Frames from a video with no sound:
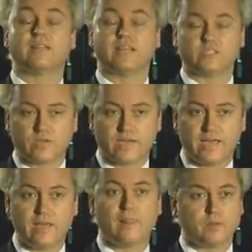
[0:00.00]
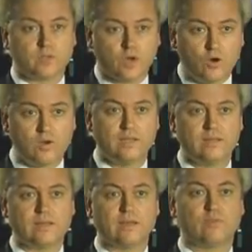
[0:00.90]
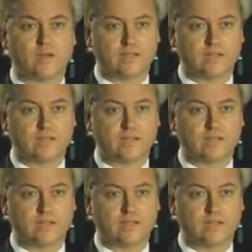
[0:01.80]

that's okay, but only if you